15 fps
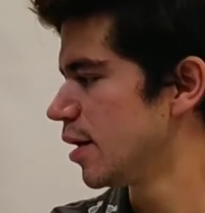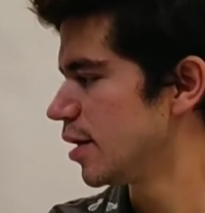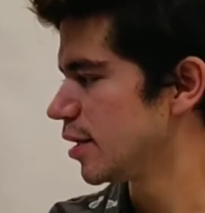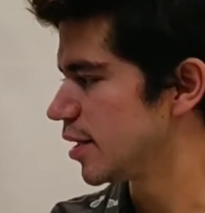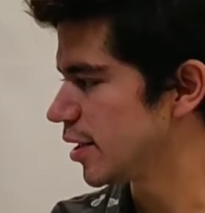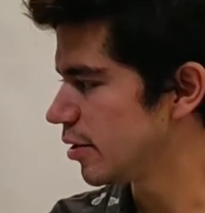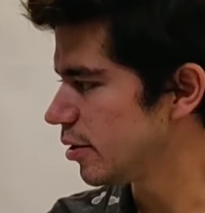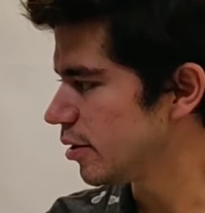
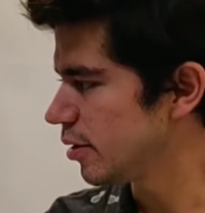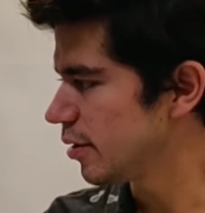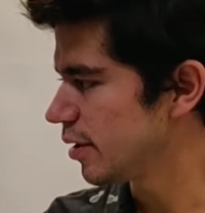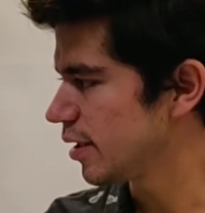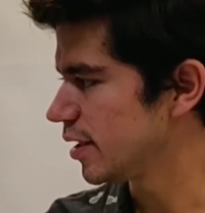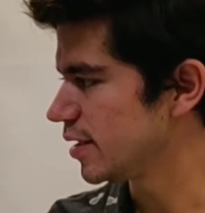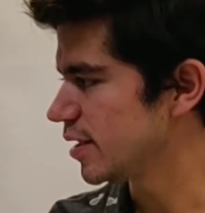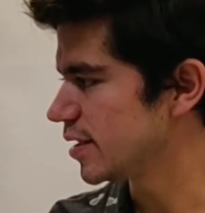Here
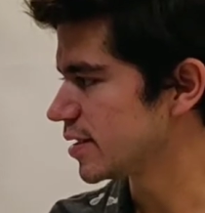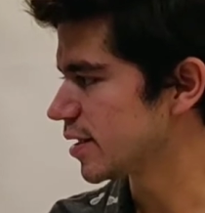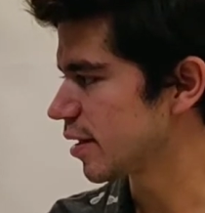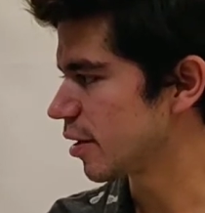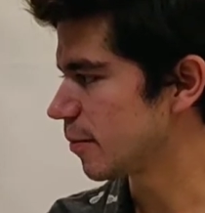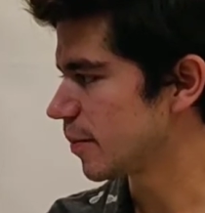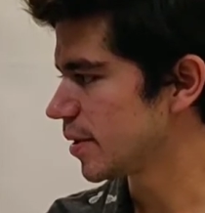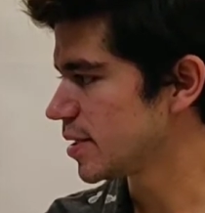in this
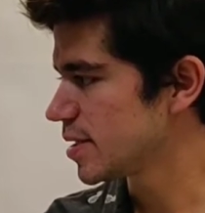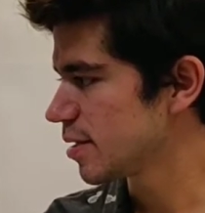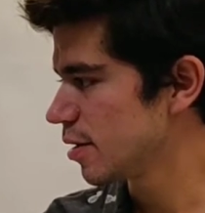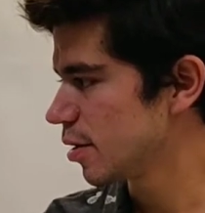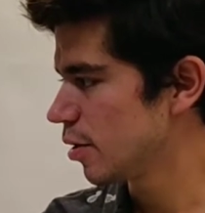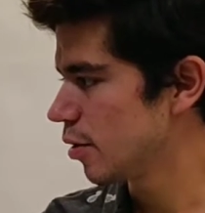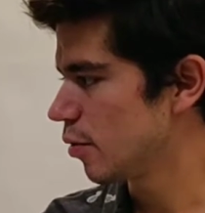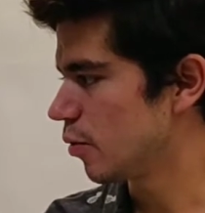carpet
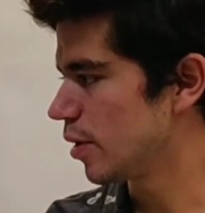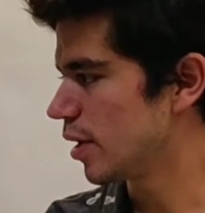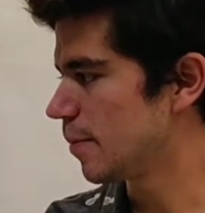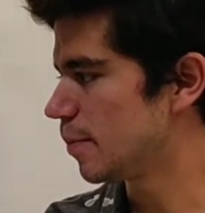we